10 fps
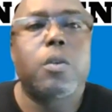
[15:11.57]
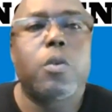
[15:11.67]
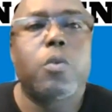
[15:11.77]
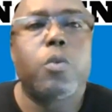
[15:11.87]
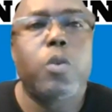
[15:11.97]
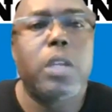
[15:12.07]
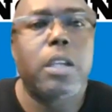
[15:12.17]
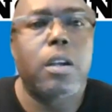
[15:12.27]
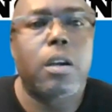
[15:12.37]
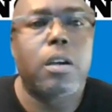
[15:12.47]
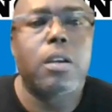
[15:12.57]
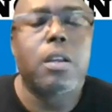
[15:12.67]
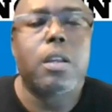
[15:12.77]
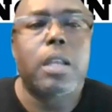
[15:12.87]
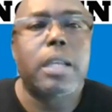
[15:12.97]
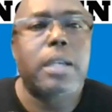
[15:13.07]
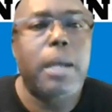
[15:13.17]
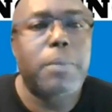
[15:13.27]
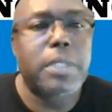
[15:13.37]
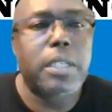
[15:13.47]
ruling her
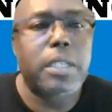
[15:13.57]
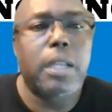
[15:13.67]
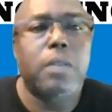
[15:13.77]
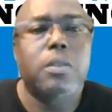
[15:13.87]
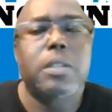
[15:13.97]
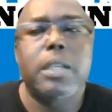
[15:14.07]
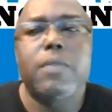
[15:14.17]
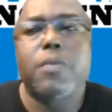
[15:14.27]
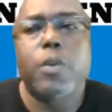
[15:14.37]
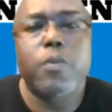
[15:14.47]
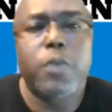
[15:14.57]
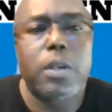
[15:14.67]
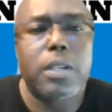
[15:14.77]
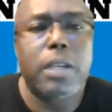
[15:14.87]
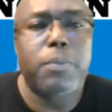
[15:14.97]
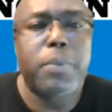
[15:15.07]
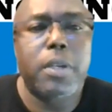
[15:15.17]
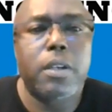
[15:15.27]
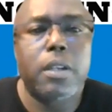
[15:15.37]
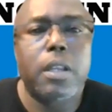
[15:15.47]
incompetent and didn't vote for the death
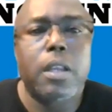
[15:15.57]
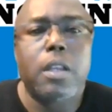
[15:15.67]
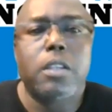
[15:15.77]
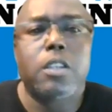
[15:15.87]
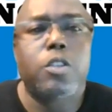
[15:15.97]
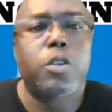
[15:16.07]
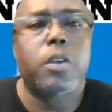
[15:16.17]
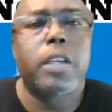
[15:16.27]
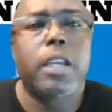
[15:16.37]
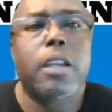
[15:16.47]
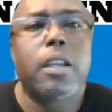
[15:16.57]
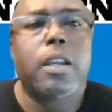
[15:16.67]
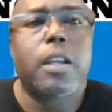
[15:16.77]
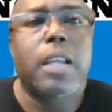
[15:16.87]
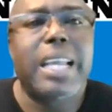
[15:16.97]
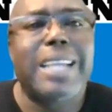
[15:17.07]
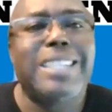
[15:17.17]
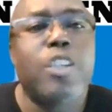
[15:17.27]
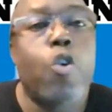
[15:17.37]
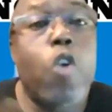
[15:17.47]
penalty, the jury
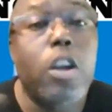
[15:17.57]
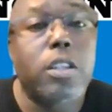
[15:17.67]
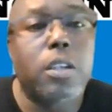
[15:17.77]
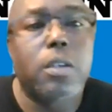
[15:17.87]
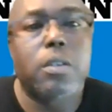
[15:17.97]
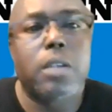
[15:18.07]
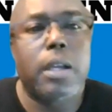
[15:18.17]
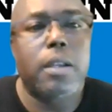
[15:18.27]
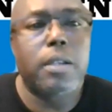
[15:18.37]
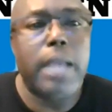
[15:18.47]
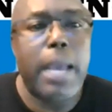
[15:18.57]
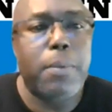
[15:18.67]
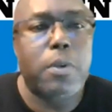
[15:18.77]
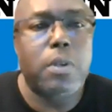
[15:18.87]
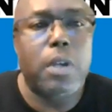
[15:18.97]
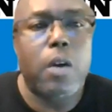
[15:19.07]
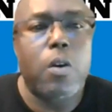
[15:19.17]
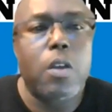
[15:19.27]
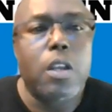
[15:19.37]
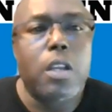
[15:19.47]
ignored the applicable
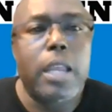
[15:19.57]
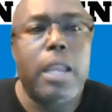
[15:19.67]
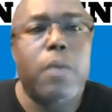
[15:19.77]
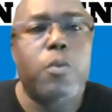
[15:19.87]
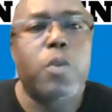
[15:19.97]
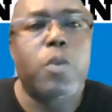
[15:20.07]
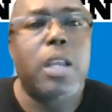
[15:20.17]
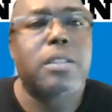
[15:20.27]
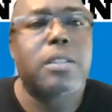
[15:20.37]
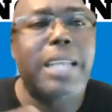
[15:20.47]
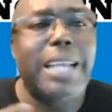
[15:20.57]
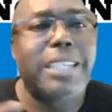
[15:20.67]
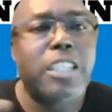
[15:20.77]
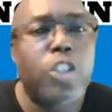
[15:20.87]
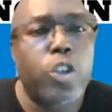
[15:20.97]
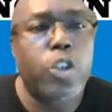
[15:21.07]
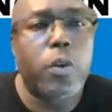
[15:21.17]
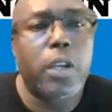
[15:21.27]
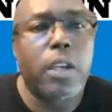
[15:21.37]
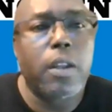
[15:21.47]
law and selected
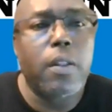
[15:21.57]
jury